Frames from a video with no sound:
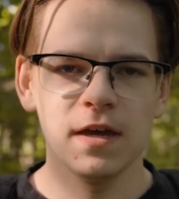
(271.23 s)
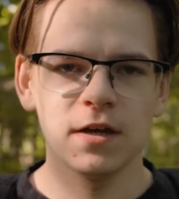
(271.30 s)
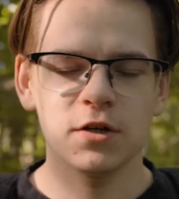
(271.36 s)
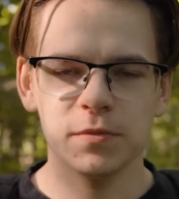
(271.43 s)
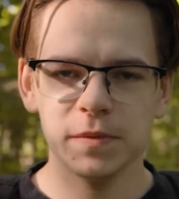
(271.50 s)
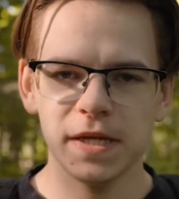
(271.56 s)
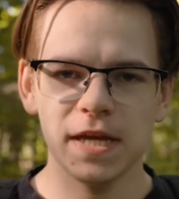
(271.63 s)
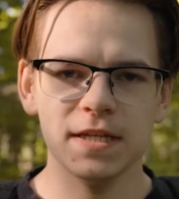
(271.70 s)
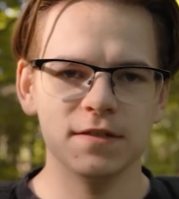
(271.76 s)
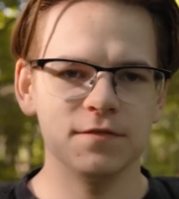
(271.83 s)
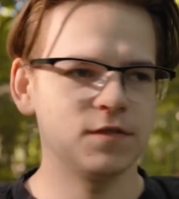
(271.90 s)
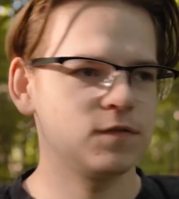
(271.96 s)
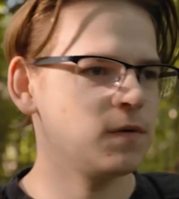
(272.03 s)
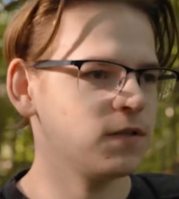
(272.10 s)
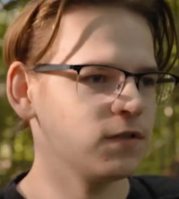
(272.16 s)

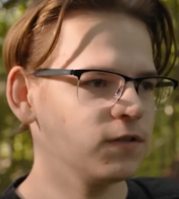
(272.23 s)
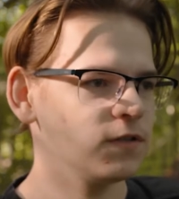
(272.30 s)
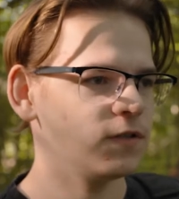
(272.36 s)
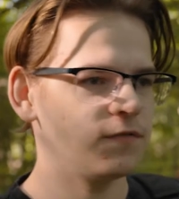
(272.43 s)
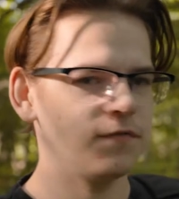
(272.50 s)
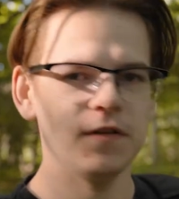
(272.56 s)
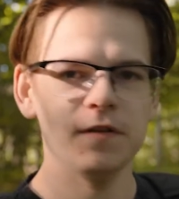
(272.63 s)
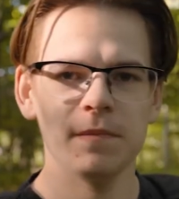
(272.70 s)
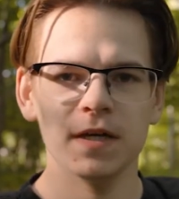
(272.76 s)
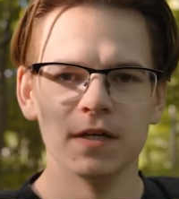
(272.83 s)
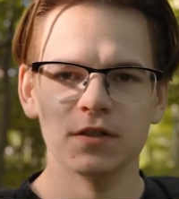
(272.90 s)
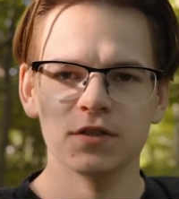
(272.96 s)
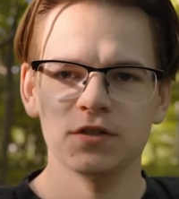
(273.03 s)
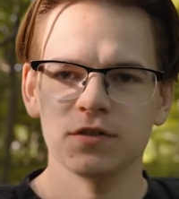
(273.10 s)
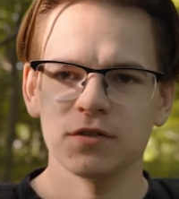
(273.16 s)
creatives, whether they're
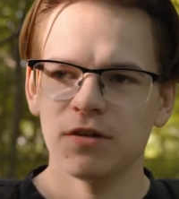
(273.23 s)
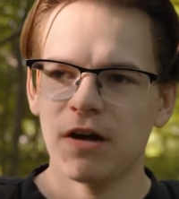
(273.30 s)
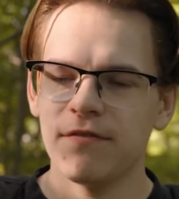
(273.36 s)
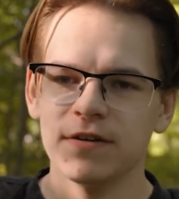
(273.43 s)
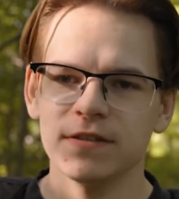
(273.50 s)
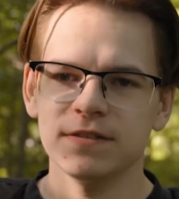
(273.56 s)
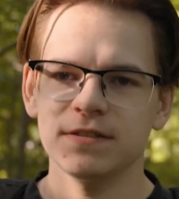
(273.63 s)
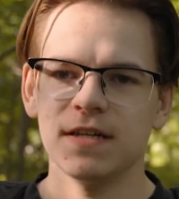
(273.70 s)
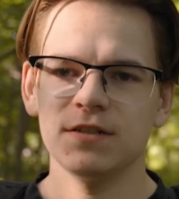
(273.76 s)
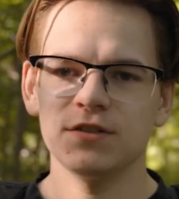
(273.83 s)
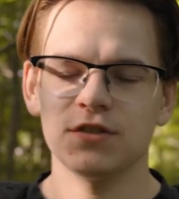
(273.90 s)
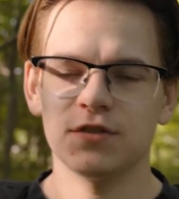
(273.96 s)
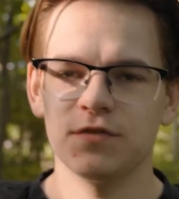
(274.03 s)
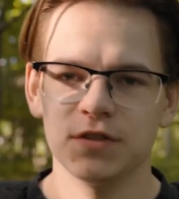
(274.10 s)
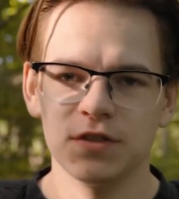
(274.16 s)
filmmakers or graphic
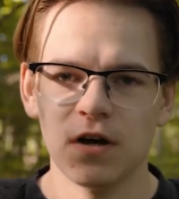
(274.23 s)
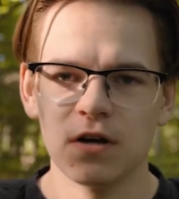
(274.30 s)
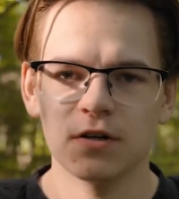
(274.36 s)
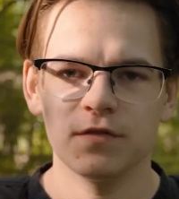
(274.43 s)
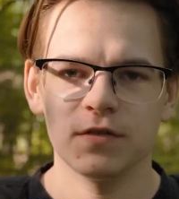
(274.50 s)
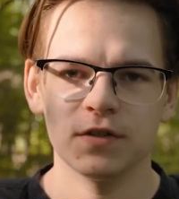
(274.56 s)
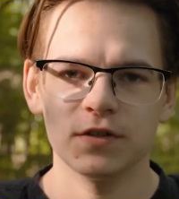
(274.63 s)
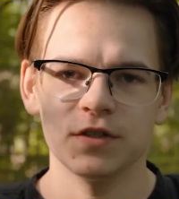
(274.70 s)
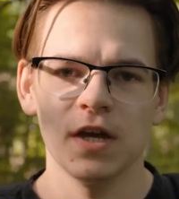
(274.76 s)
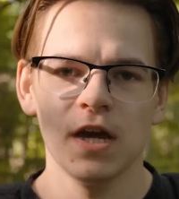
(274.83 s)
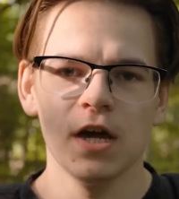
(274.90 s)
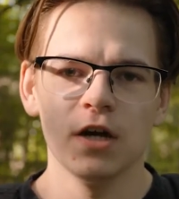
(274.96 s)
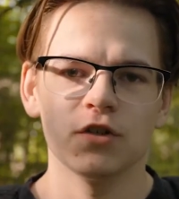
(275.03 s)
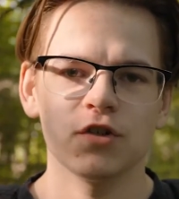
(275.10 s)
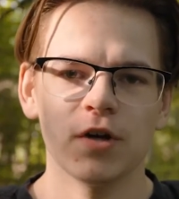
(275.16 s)
designers or photographers.
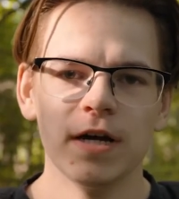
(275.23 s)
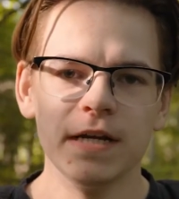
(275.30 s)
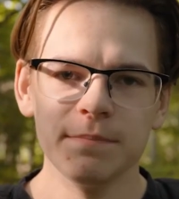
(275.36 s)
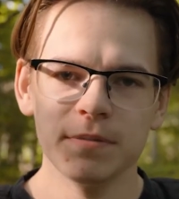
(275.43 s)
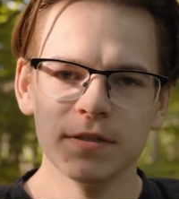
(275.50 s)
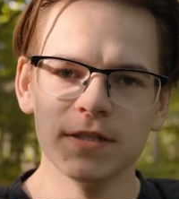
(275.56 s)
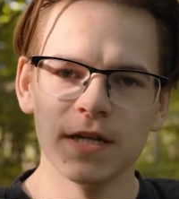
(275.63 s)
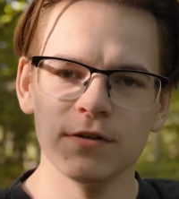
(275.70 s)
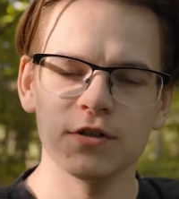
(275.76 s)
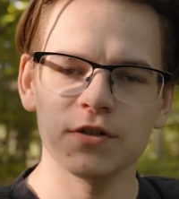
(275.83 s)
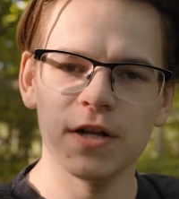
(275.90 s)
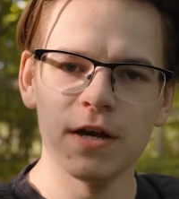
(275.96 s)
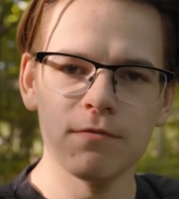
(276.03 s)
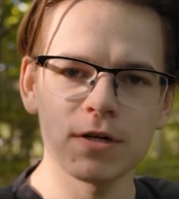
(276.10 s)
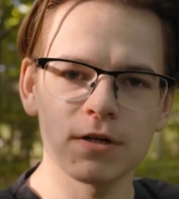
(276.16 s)
Try and build out your
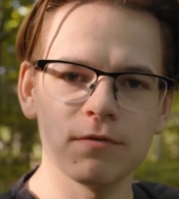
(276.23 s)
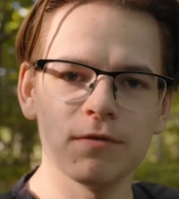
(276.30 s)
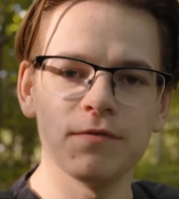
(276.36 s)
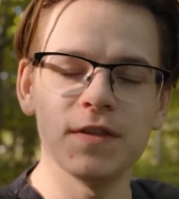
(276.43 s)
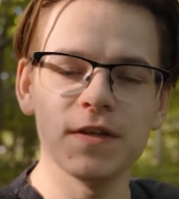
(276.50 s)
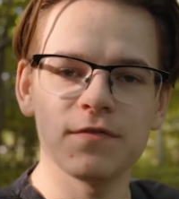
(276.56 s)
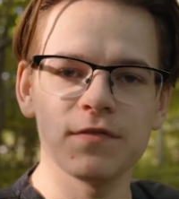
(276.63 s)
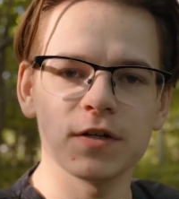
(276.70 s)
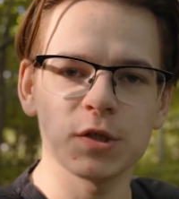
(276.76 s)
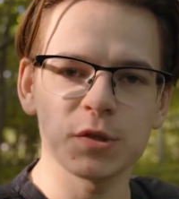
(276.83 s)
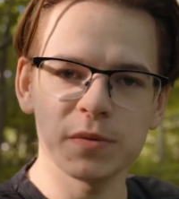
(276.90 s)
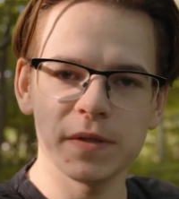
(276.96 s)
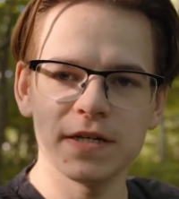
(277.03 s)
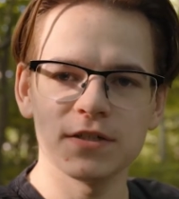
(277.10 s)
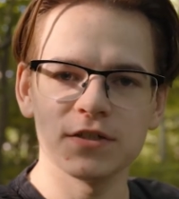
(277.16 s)
network with different
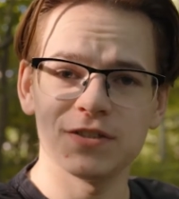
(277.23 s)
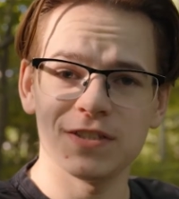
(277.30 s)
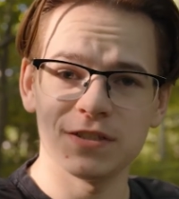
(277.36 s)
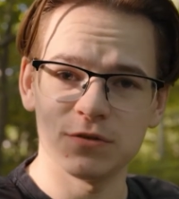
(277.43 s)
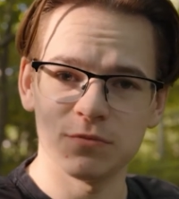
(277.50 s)
creators as